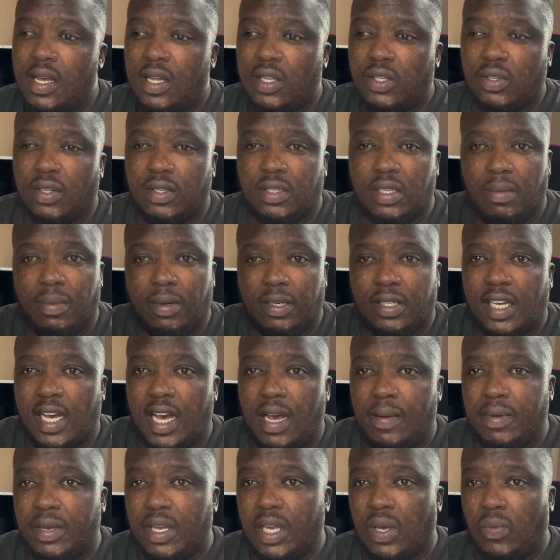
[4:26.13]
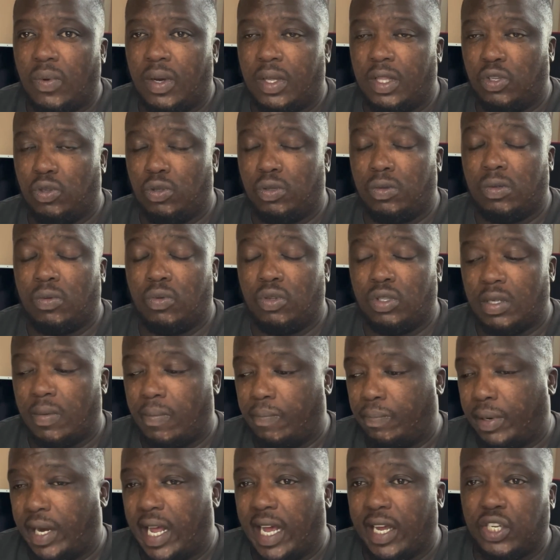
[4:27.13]
So summertime, you can wear this with some
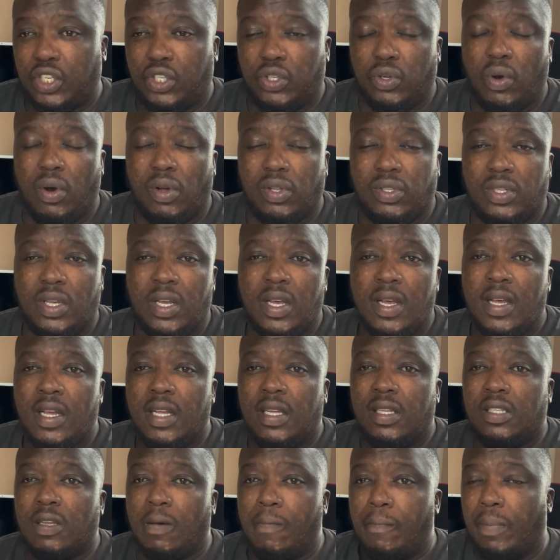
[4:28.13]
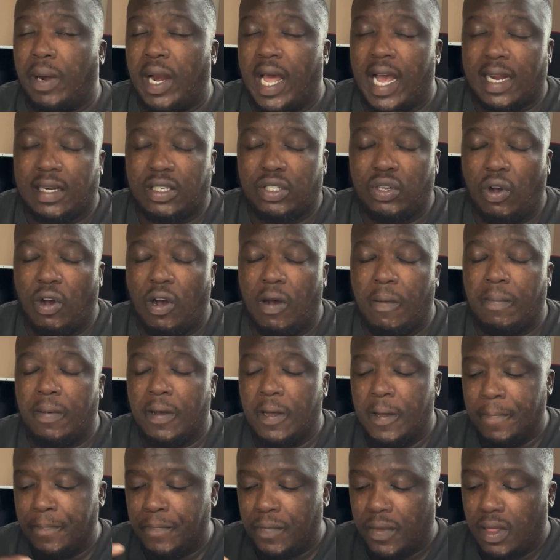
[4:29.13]
black shorts, some black top,
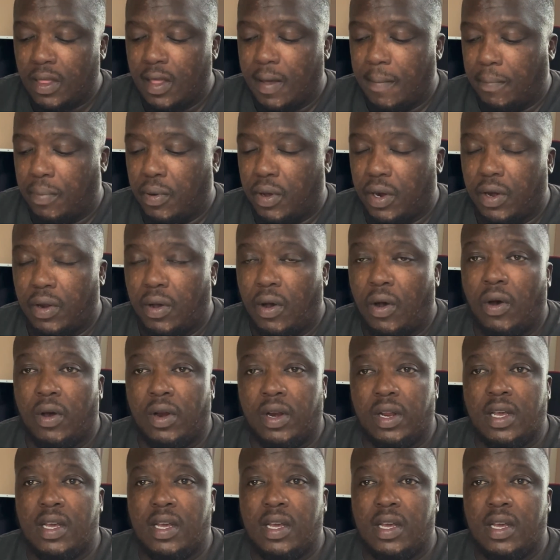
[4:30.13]
then put it on.